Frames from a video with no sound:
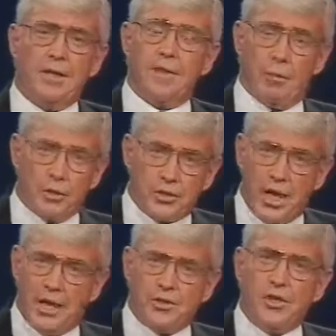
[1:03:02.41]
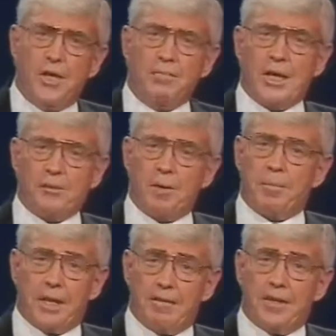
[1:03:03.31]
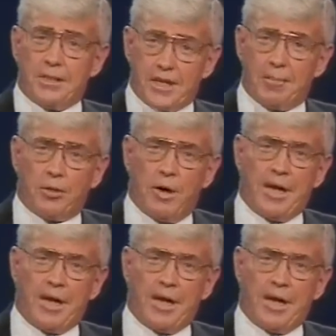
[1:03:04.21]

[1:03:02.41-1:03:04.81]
That will change because we believe in democratic